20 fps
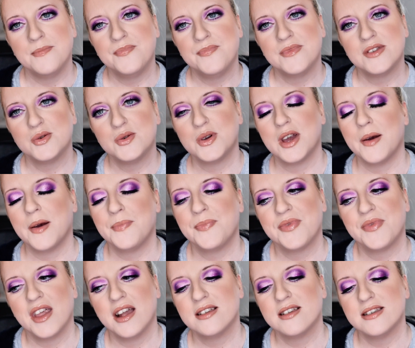So yeah,
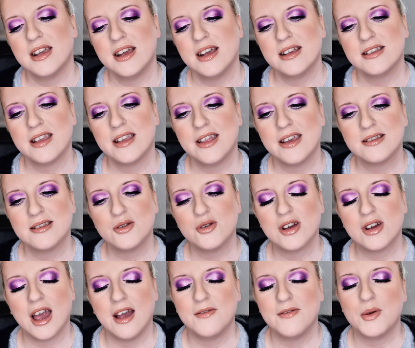this is this look.
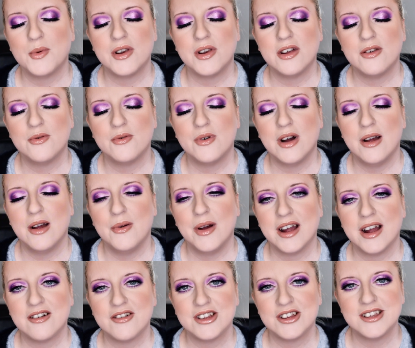If you want to know how I
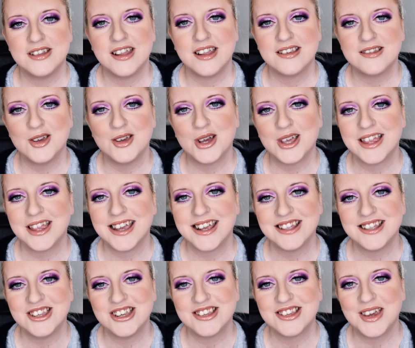created this look, then
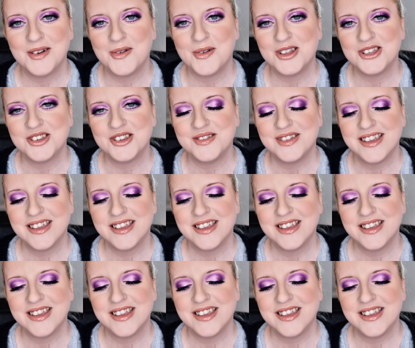just keep watching.